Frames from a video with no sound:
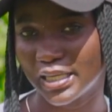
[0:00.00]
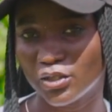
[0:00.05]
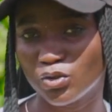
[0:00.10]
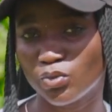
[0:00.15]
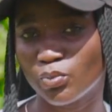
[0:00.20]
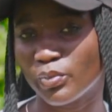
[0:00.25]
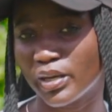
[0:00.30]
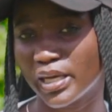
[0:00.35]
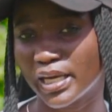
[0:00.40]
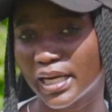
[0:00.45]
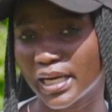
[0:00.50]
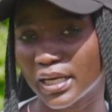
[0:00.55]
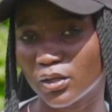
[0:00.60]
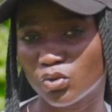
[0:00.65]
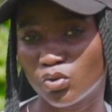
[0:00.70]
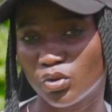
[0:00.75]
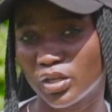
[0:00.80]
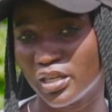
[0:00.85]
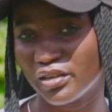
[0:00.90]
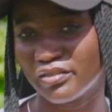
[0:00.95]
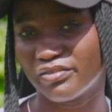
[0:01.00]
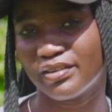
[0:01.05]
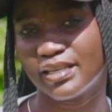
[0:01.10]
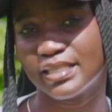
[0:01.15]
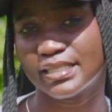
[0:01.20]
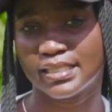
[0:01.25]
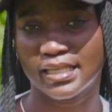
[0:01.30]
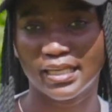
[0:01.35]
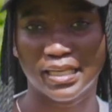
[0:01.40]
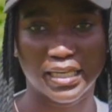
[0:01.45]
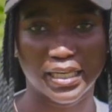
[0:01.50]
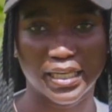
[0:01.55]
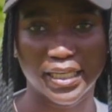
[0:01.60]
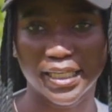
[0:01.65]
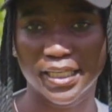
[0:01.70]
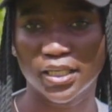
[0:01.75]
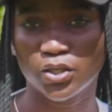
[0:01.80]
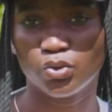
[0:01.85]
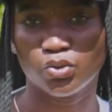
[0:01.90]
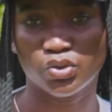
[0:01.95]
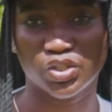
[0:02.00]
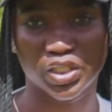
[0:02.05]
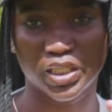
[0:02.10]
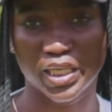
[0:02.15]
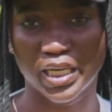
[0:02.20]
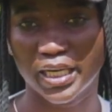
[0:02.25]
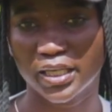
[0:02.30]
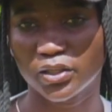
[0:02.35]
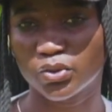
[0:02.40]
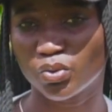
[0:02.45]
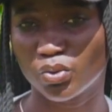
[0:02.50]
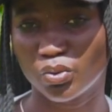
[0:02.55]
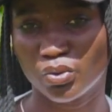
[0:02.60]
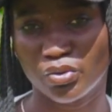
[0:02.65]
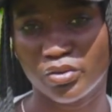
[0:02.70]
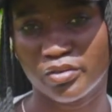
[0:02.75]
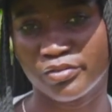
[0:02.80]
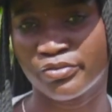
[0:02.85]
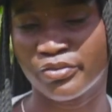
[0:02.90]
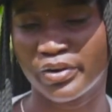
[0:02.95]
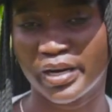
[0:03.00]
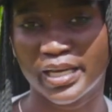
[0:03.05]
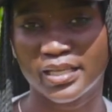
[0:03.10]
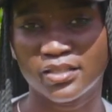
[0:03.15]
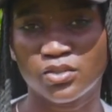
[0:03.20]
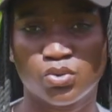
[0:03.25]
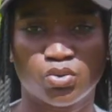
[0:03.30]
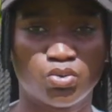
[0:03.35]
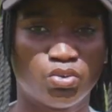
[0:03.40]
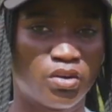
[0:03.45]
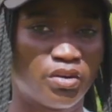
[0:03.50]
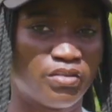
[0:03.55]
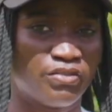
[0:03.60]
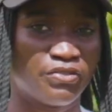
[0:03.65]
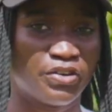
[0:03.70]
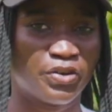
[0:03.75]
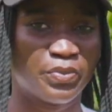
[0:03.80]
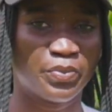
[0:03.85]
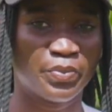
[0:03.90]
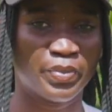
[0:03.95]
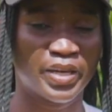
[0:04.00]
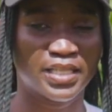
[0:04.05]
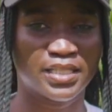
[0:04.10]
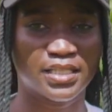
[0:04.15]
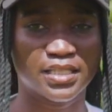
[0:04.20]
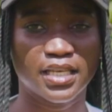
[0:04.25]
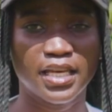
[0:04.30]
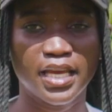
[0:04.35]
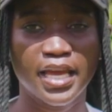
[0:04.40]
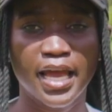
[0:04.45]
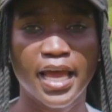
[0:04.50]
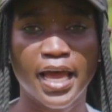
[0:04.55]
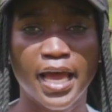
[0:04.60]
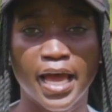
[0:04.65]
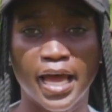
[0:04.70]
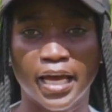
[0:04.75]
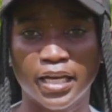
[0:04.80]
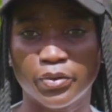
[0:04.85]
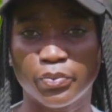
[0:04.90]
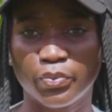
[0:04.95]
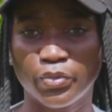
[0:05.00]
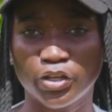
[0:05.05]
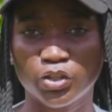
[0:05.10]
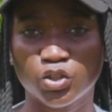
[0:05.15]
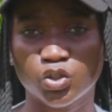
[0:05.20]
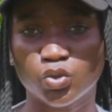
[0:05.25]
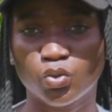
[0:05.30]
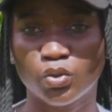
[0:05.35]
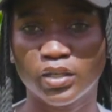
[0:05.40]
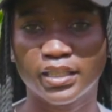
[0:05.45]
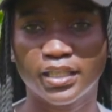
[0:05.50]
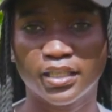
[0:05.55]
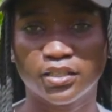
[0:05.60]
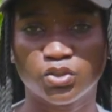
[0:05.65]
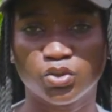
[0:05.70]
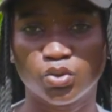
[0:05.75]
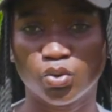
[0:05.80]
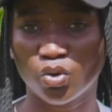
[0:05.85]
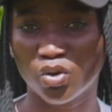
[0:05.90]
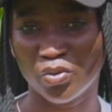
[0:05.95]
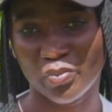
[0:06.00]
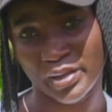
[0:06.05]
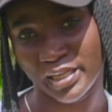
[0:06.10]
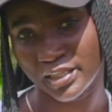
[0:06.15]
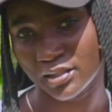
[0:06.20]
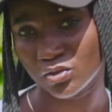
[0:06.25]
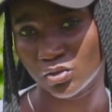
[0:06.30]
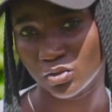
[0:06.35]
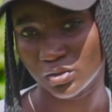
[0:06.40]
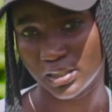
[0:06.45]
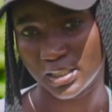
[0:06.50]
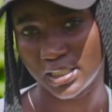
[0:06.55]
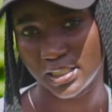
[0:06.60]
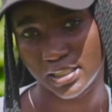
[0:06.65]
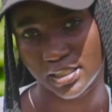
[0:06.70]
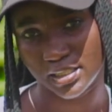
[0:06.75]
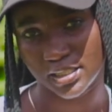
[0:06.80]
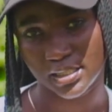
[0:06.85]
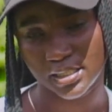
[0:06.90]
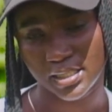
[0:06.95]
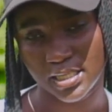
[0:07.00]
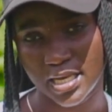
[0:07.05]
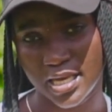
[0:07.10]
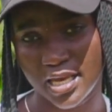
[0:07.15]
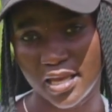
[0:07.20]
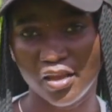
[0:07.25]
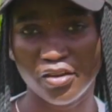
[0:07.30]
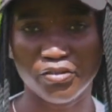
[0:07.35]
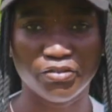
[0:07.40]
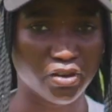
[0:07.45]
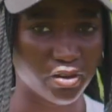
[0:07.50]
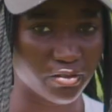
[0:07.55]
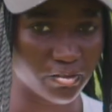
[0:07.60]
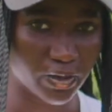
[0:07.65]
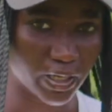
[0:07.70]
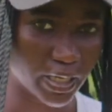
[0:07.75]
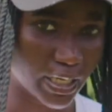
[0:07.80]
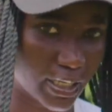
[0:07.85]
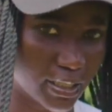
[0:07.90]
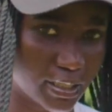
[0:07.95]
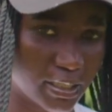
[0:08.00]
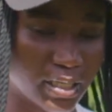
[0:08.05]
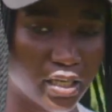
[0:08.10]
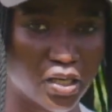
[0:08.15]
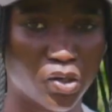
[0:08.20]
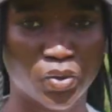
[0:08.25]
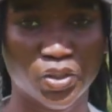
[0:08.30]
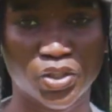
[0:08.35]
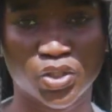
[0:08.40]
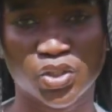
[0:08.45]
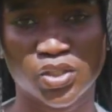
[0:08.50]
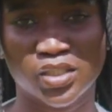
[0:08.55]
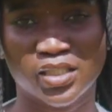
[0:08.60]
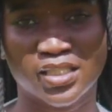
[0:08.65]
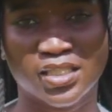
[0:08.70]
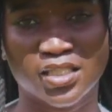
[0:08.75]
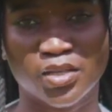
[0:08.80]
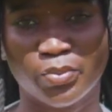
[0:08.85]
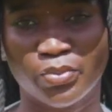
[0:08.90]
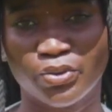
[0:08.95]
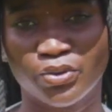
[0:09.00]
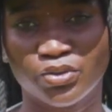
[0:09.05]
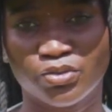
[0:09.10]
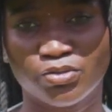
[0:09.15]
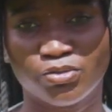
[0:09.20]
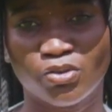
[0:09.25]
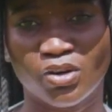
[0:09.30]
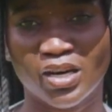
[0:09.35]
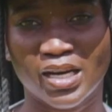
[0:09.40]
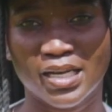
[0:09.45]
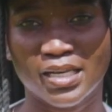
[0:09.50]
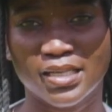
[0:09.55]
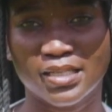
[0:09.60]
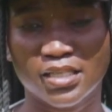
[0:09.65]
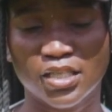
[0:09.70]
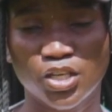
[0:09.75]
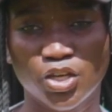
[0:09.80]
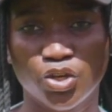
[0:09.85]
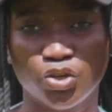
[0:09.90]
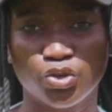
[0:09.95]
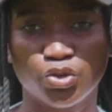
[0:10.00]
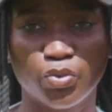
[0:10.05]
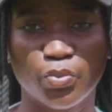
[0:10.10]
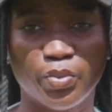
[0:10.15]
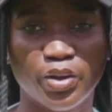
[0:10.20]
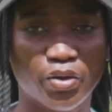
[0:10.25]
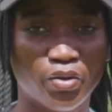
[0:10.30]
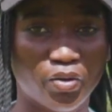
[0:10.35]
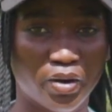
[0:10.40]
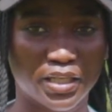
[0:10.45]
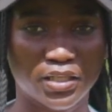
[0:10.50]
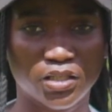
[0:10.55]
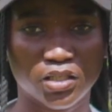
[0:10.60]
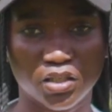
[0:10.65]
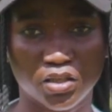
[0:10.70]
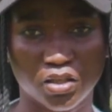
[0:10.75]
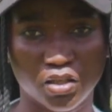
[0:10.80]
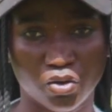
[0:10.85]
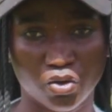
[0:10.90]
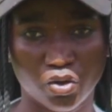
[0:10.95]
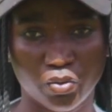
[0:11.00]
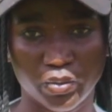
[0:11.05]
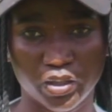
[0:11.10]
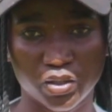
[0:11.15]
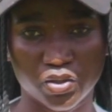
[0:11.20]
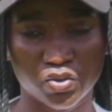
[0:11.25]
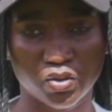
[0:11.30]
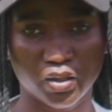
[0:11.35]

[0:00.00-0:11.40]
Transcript: You give us a like, you share to your friends, to your family mates, and make sure that you comment on this. If you have an idea, question, support for us, you may write in the comments.